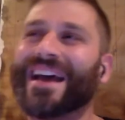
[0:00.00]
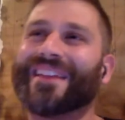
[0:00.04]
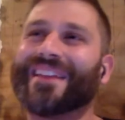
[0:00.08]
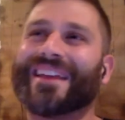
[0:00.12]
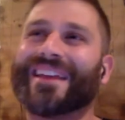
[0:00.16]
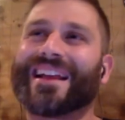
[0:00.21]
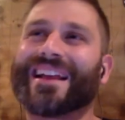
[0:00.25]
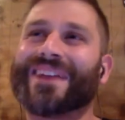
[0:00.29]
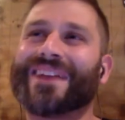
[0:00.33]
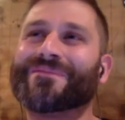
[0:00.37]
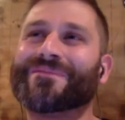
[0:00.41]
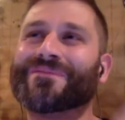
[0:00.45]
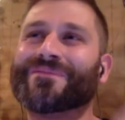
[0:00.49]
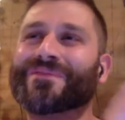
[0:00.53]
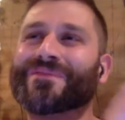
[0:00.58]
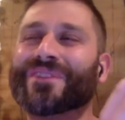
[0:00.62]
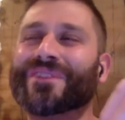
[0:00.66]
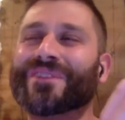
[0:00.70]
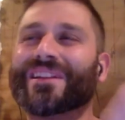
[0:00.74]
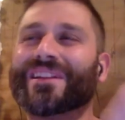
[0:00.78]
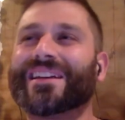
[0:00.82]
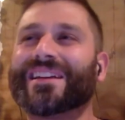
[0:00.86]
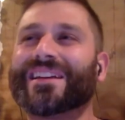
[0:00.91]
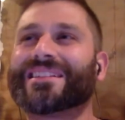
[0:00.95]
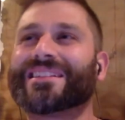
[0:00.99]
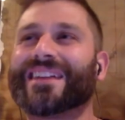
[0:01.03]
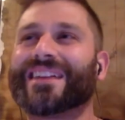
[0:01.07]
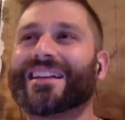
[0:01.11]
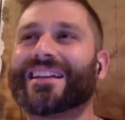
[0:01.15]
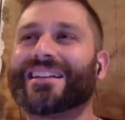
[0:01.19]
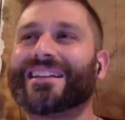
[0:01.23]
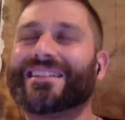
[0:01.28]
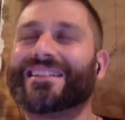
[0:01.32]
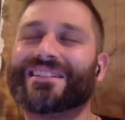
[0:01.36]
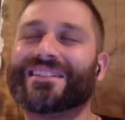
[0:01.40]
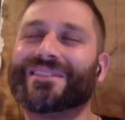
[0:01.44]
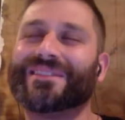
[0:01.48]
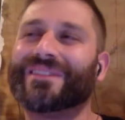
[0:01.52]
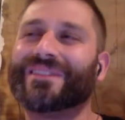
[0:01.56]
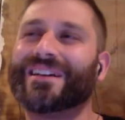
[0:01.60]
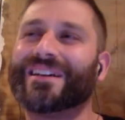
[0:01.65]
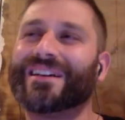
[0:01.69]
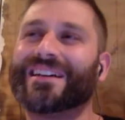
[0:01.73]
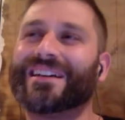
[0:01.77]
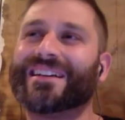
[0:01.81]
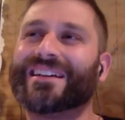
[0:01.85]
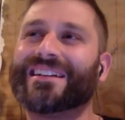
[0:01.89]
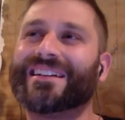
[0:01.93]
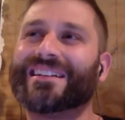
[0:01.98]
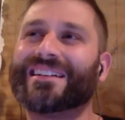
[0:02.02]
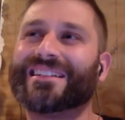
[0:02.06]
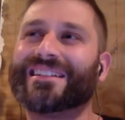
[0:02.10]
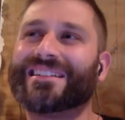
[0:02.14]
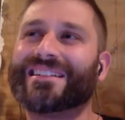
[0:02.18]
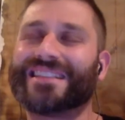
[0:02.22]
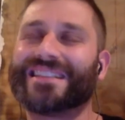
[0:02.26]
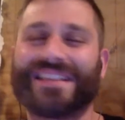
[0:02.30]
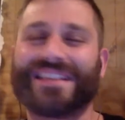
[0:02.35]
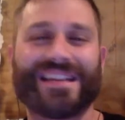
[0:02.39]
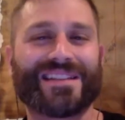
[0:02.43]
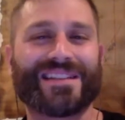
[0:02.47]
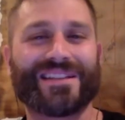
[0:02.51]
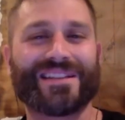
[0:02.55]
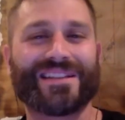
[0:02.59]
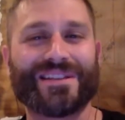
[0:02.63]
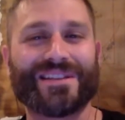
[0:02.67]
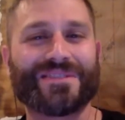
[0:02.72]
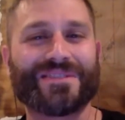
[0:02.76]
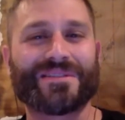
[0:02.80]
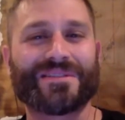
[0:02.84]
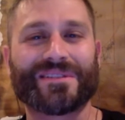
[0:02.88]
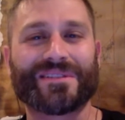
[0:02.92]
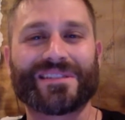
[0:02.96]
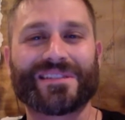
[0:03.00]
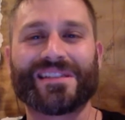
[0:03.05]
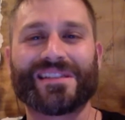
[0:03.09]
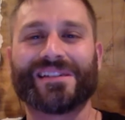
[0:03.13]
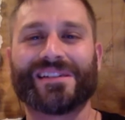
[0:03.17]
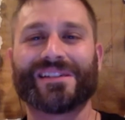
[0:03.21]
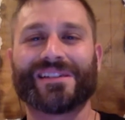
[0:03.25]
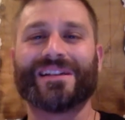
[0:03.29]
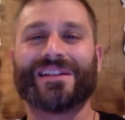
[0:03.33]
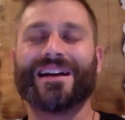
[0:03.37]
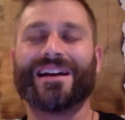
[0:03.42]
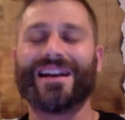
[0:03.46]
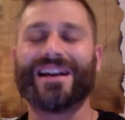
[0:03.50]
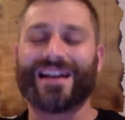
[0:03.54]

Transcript: like I'm really excited to uh, to get to yours here.